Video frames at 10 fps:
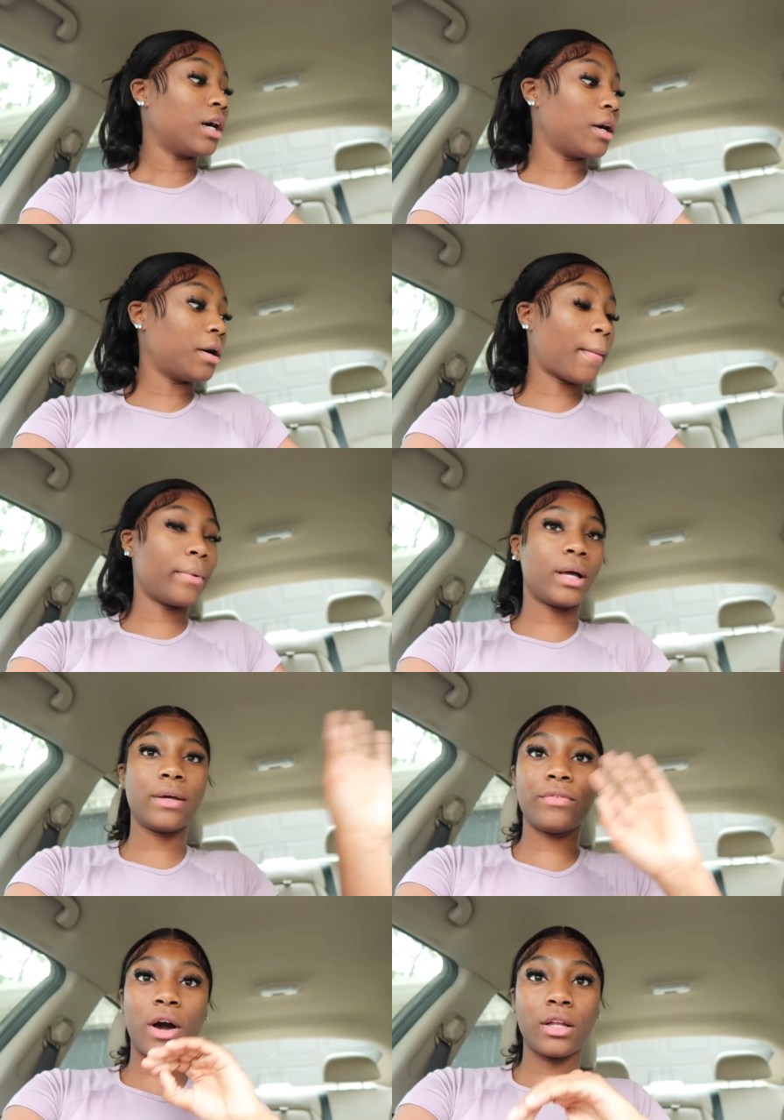um, i'm gonna
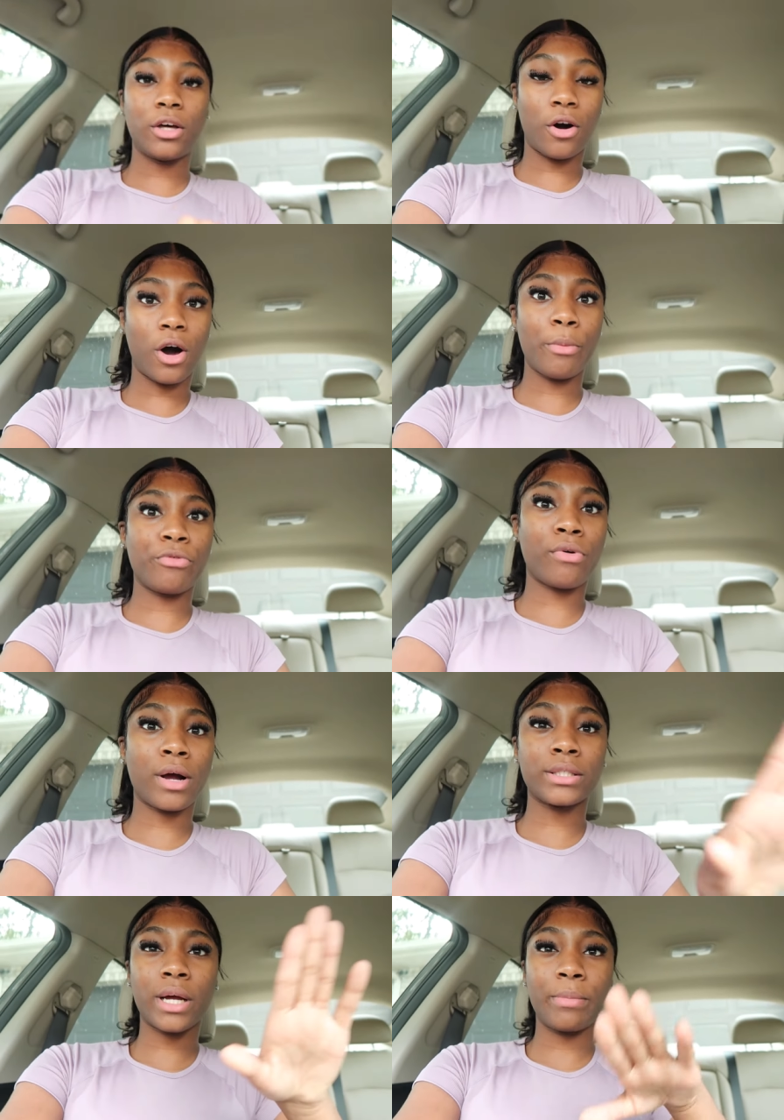give y'all a little haul before
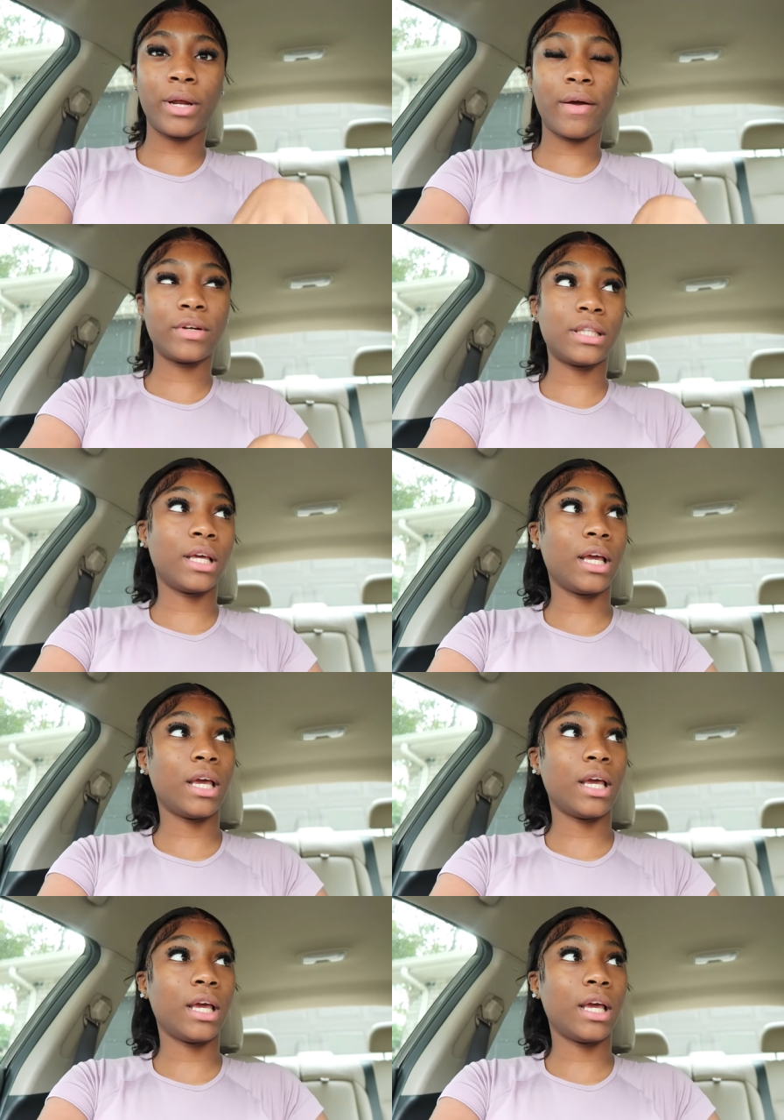i start putting everything